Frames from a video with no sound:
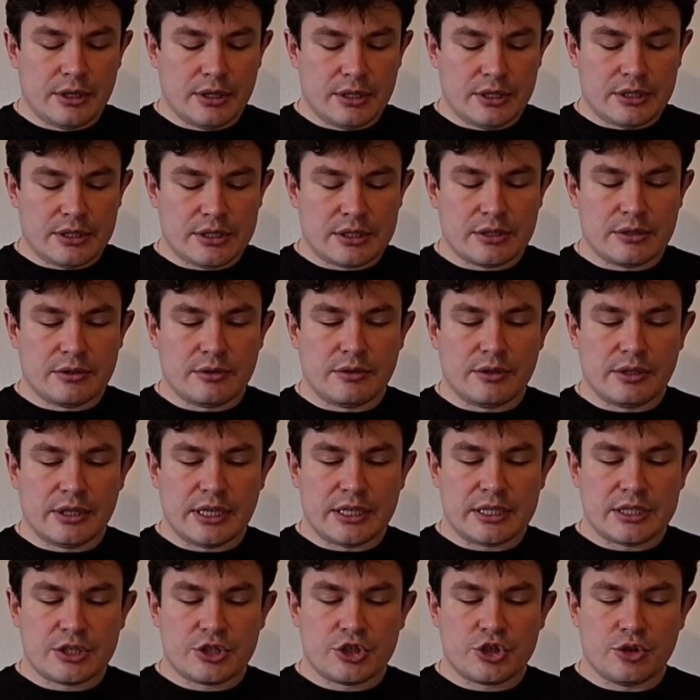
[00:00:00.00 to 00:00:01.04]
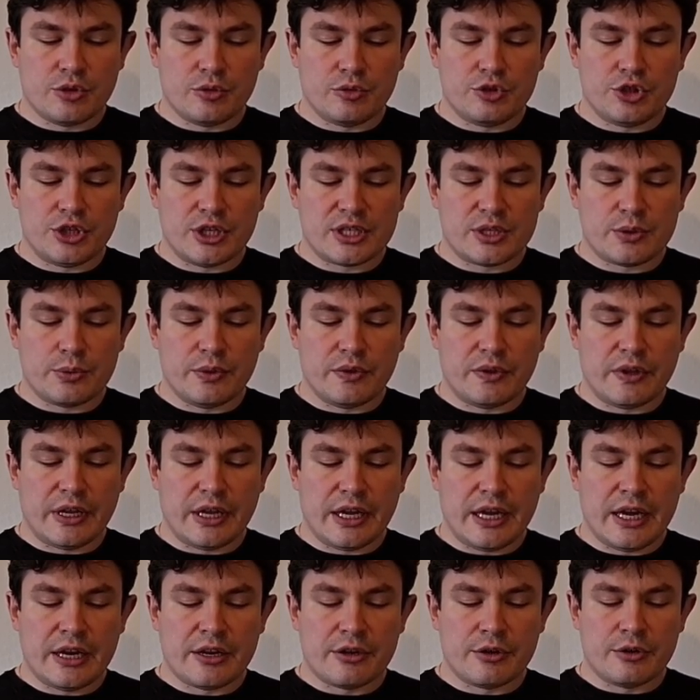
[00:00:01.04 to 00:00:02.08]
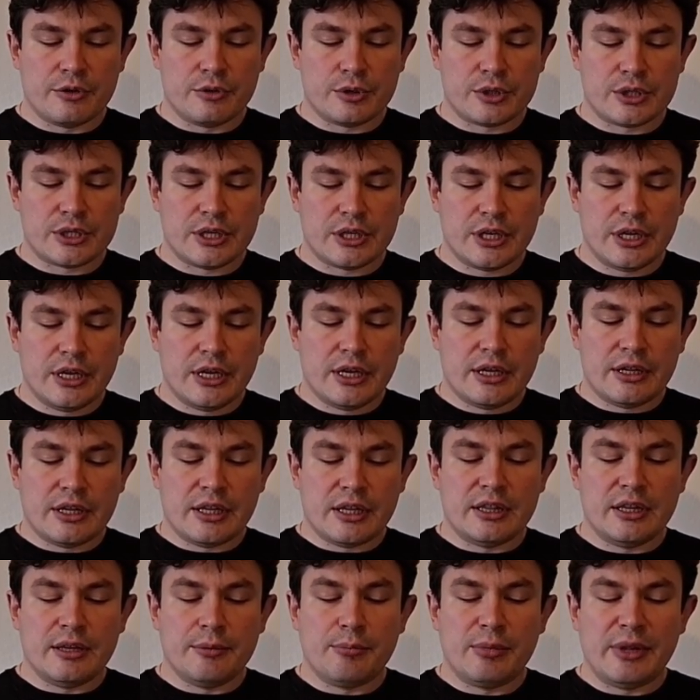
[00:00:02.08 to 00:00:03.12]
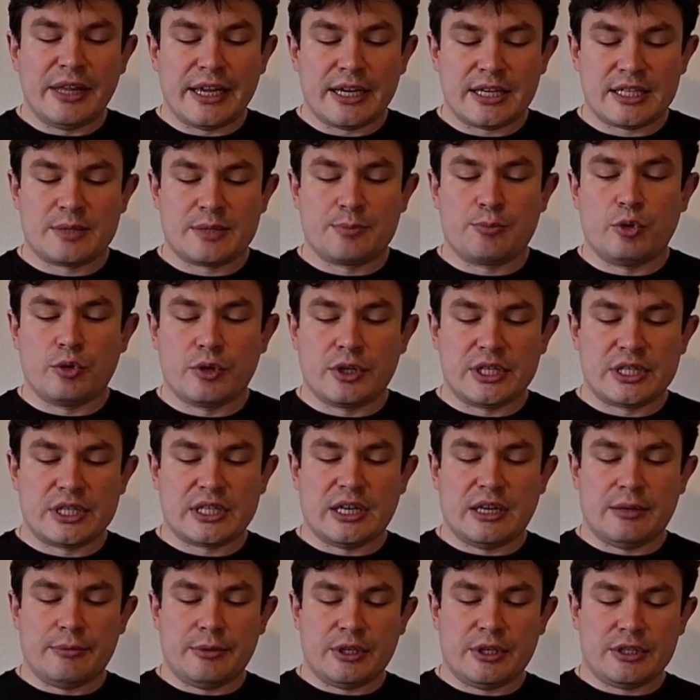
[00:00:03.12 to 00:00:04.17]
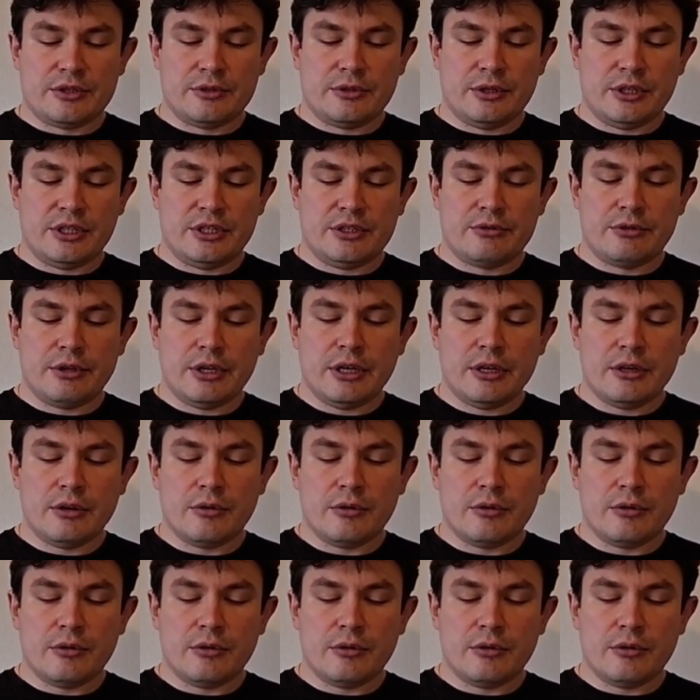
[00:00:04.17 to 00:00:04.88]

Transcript: so let's show just with the arrows that the black pawn is coming to a3,